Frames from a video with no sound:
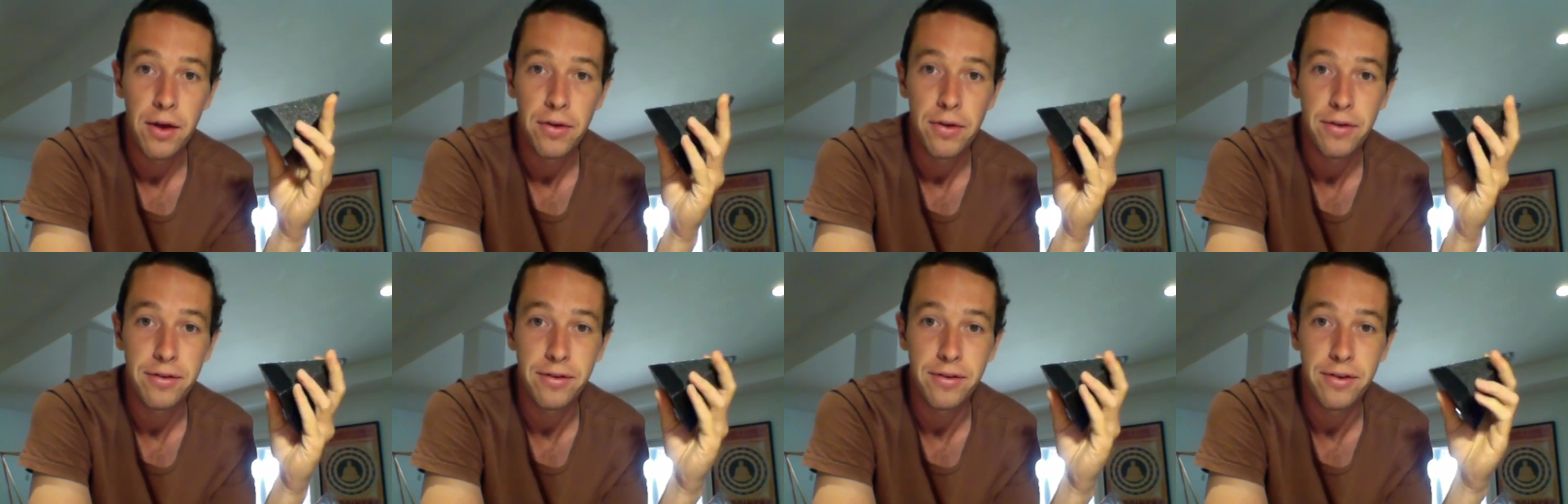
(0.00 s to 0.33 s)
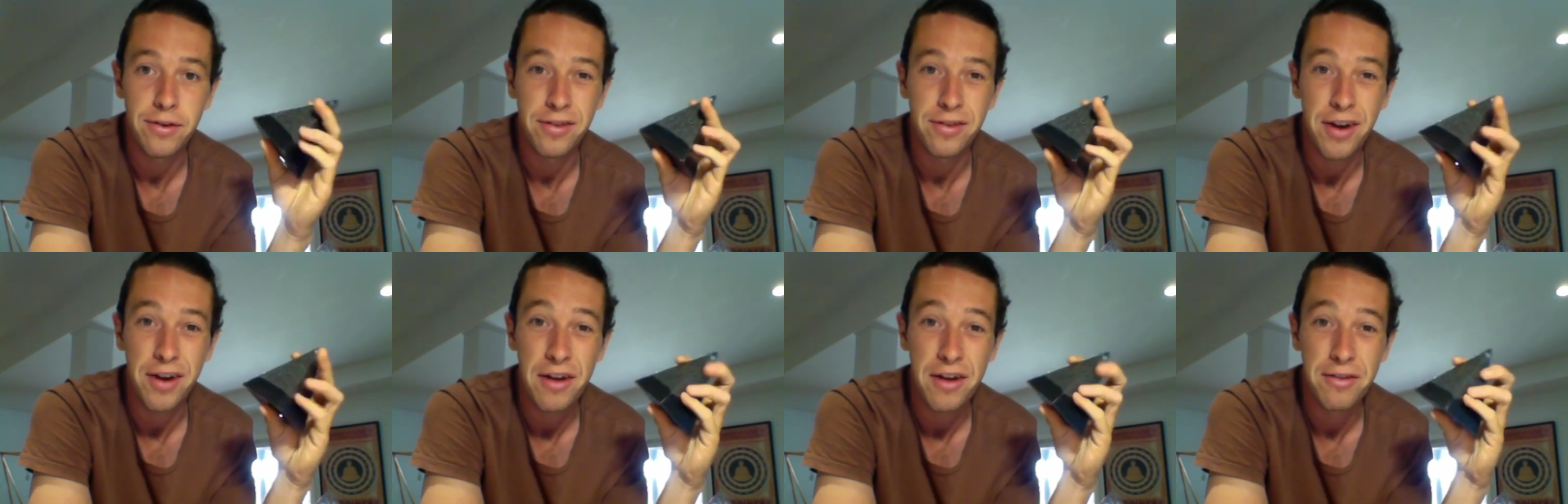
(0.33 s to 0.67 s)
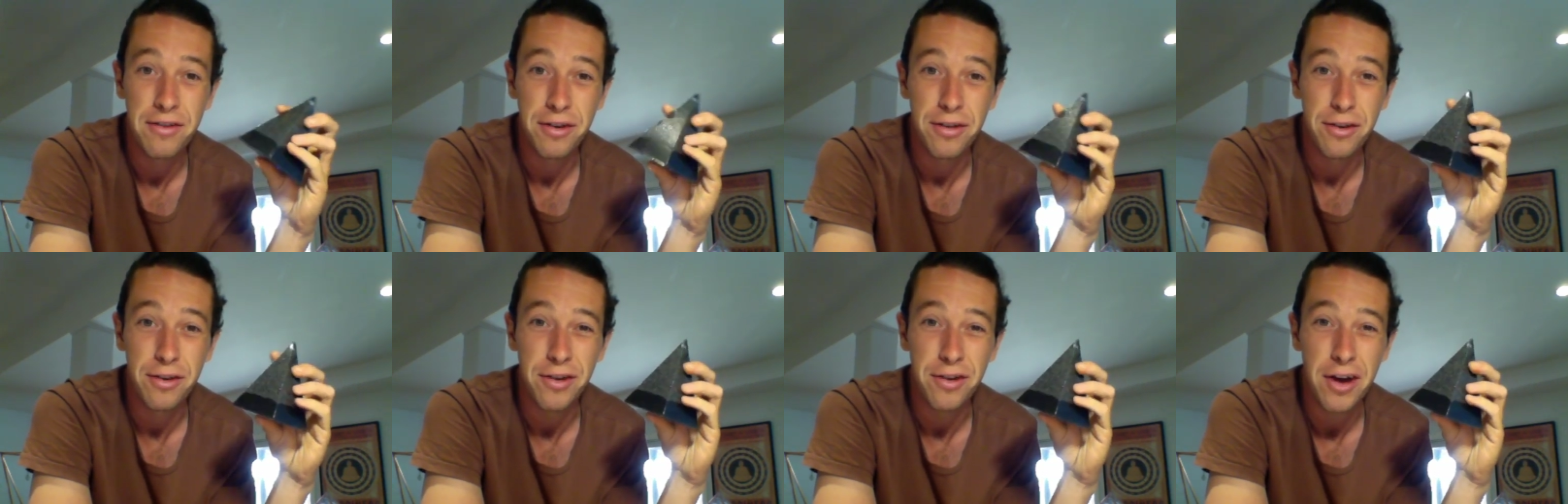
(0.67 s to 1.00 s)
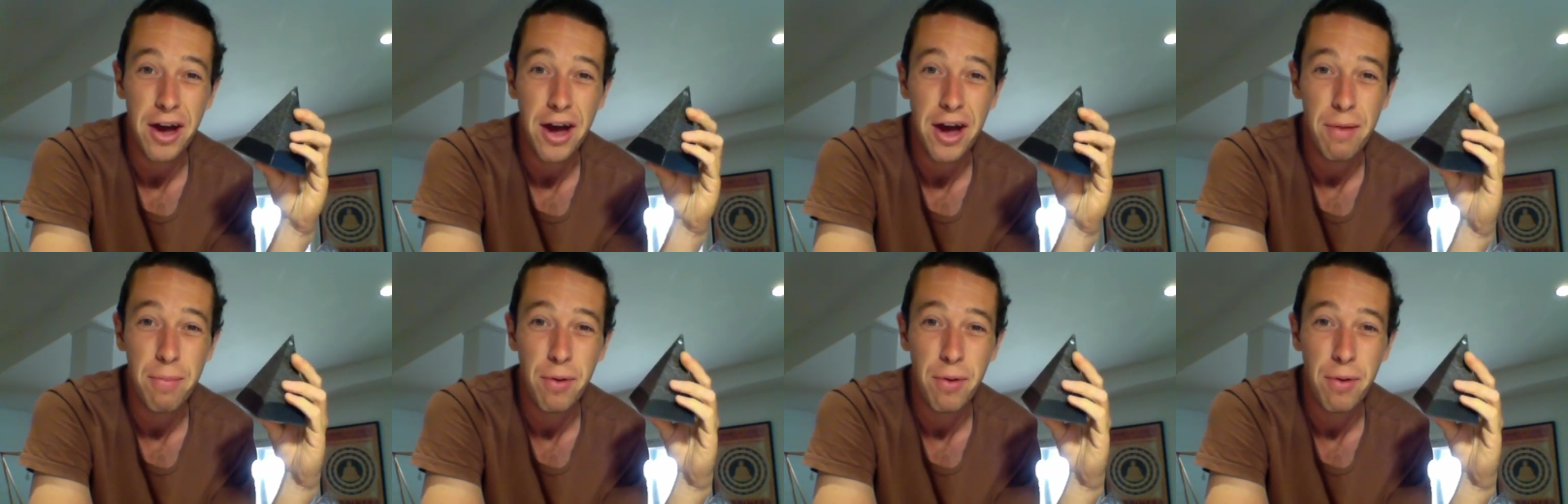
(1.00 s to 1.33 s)
just changing the
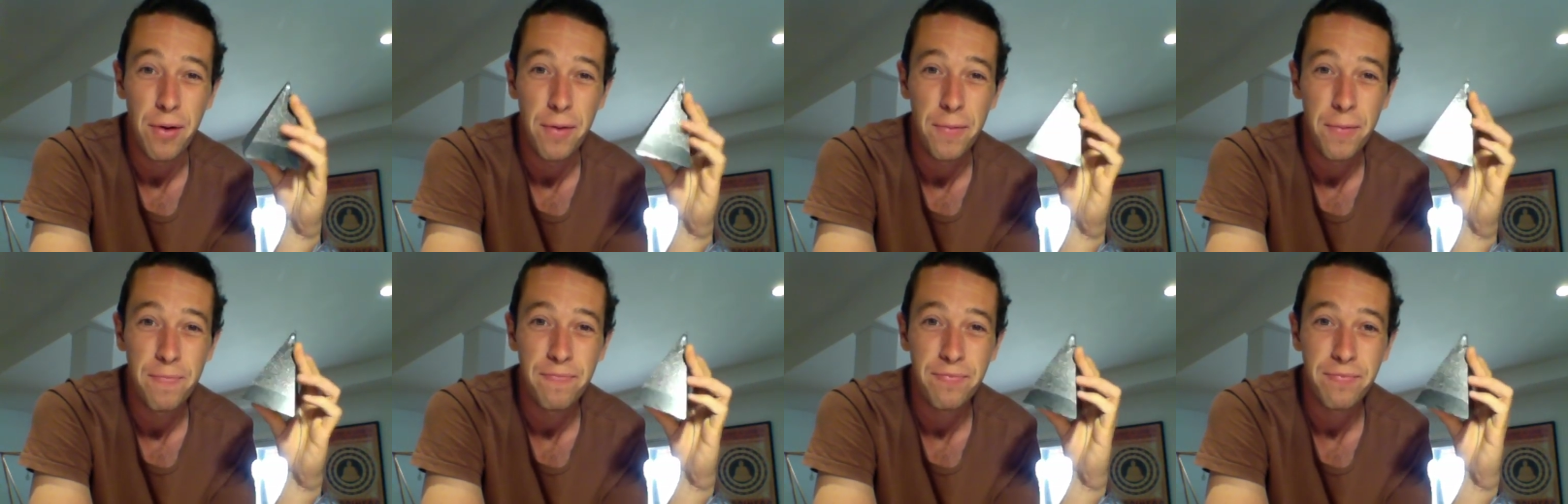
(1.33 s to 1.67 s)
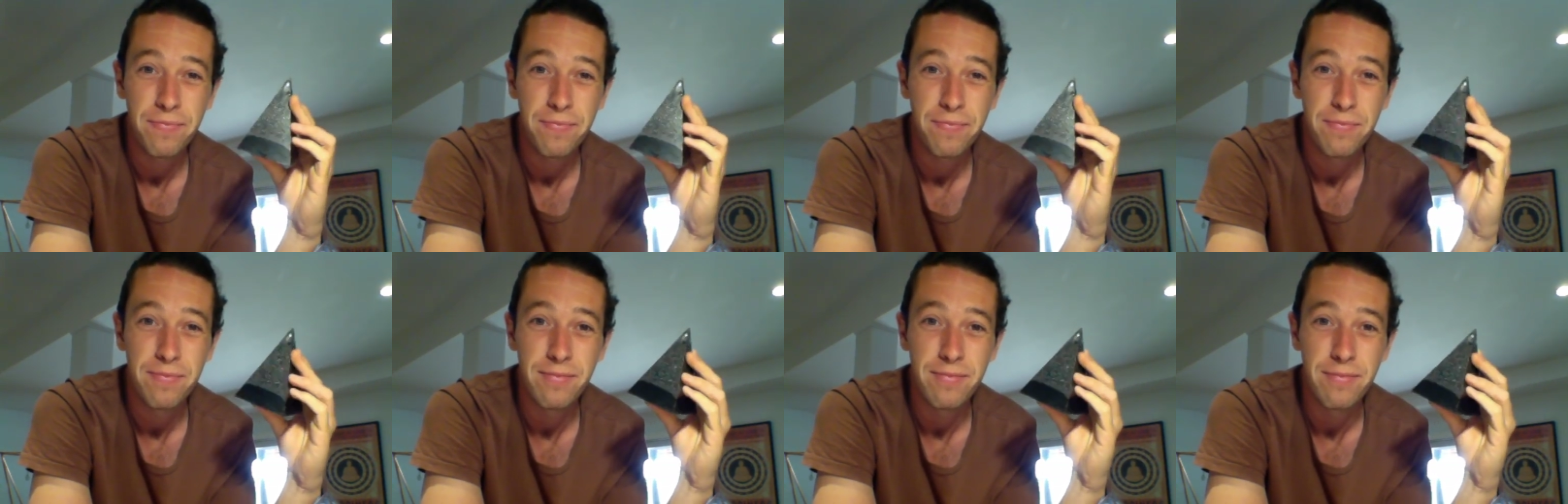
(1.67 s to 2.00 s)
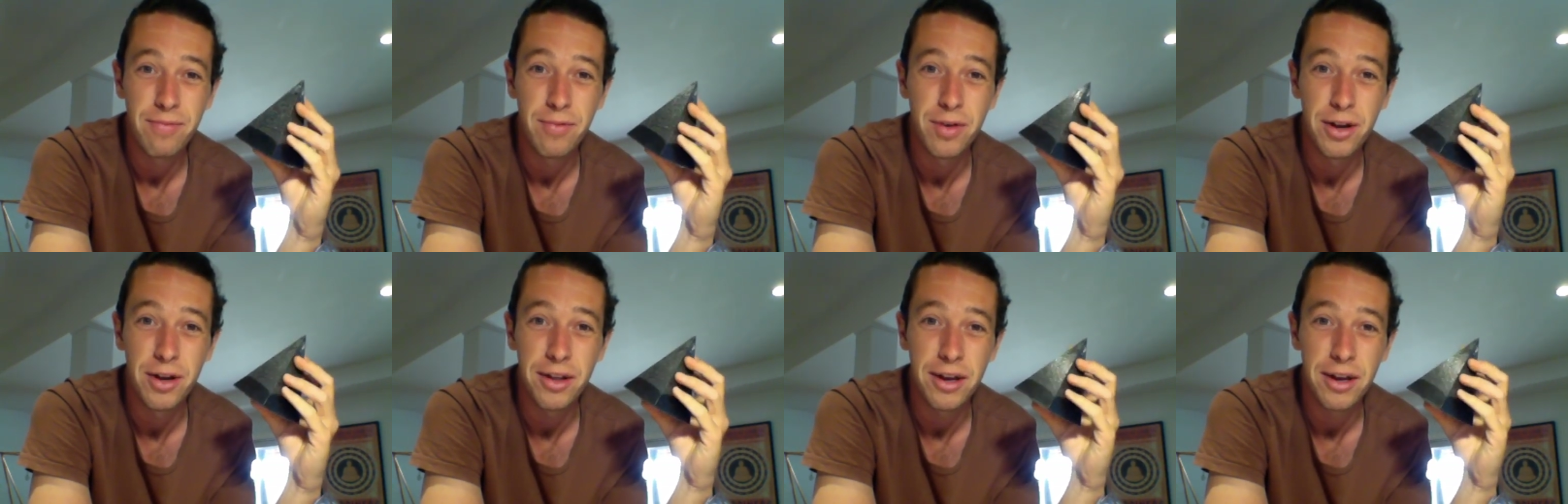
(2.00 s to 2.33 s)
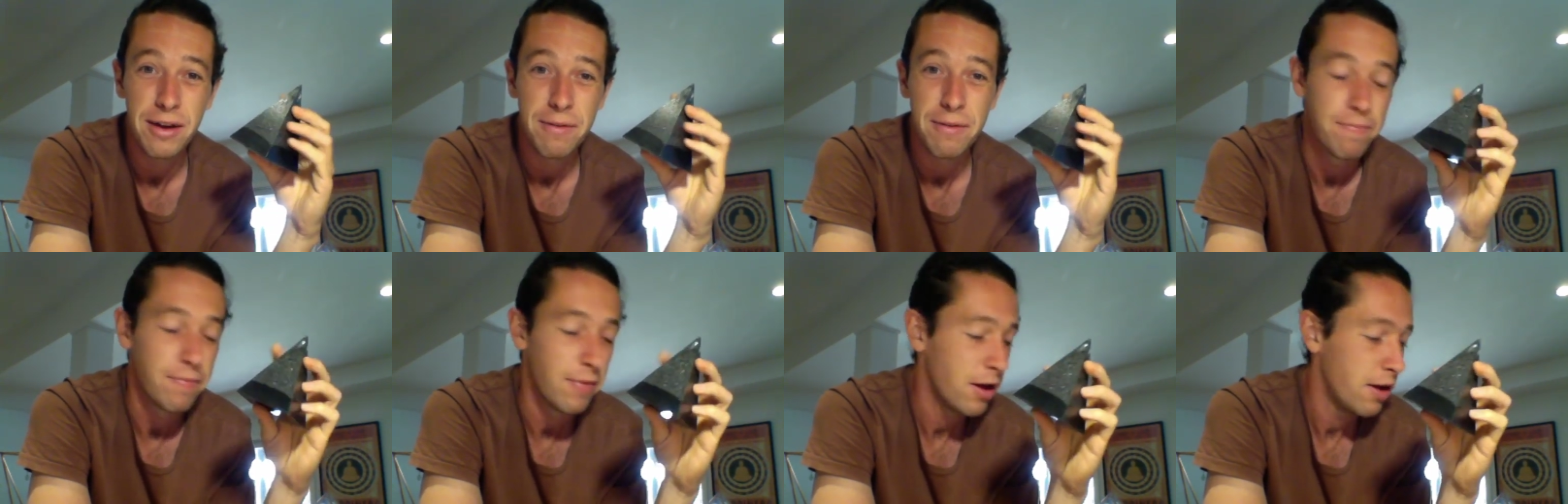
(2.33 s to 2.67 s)
shape, really.